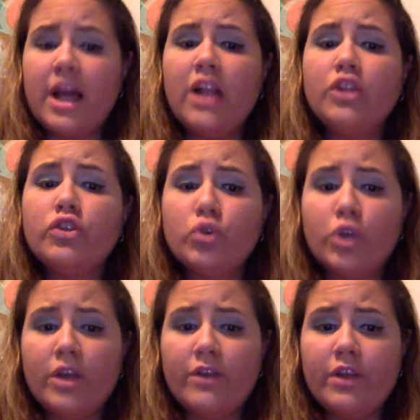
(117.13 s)
are
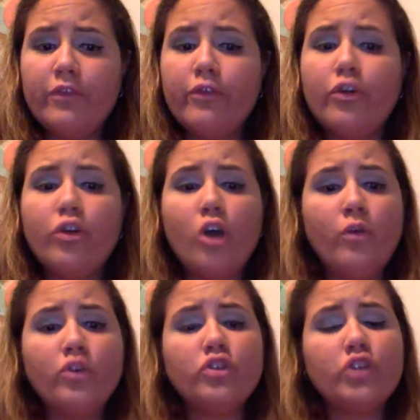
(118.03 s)
suitable for
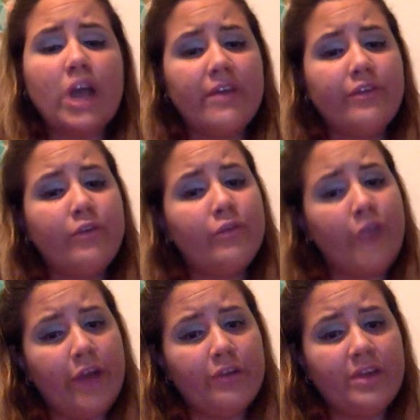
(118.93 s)
over type of
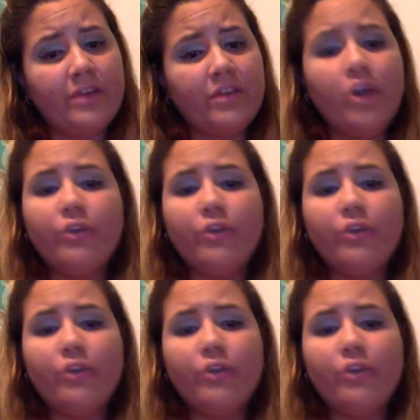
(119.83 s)
areas,